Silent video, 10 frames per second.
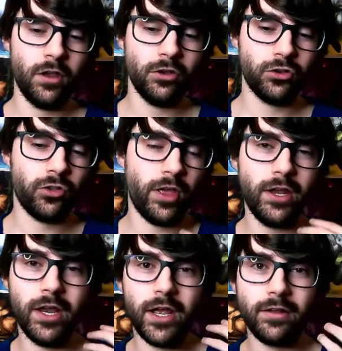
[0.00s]
So then
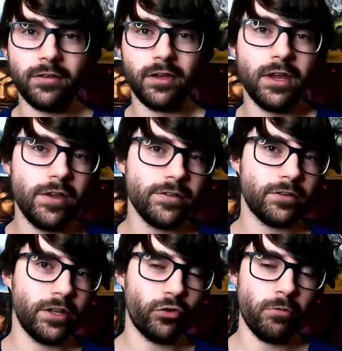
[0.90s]
it gets to
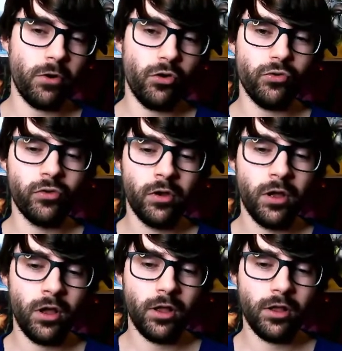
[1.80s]
easily remove
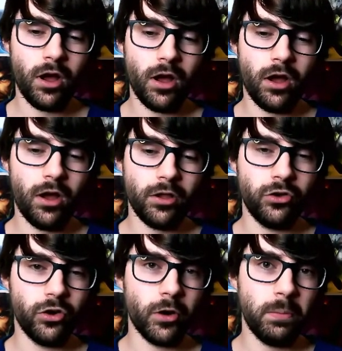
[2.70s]

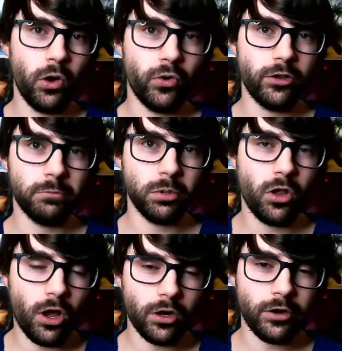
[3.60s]
your opponent's
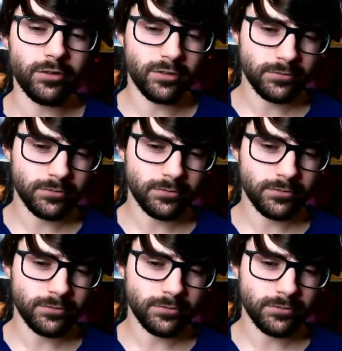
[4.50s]
blockers,